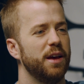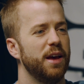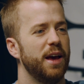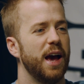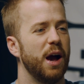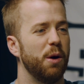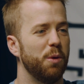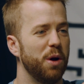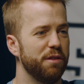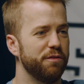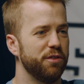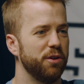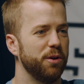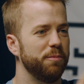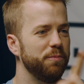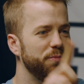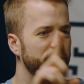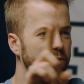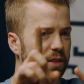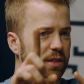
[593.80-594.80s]

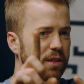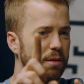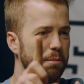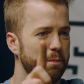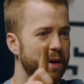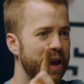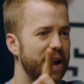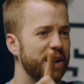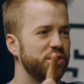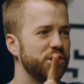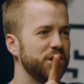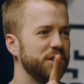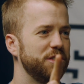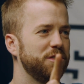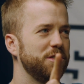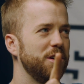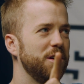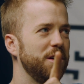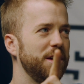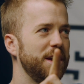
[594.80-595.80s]
However, the magic
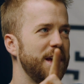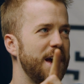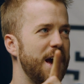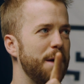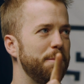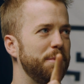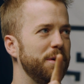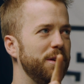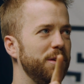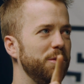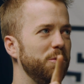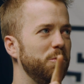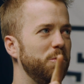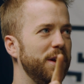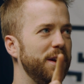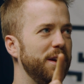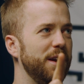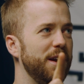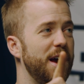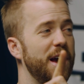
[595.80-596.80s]
started to happen
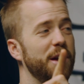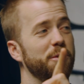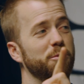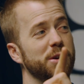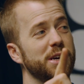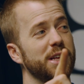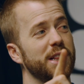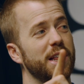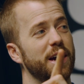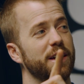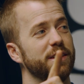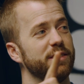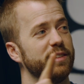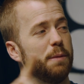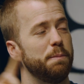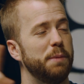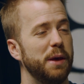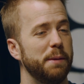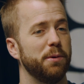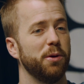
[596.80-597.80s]
when I realized
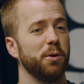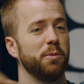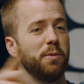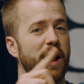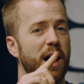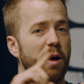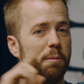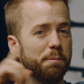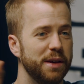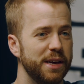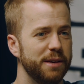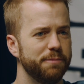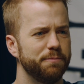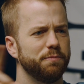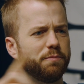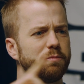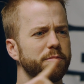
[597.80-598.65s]
that people around me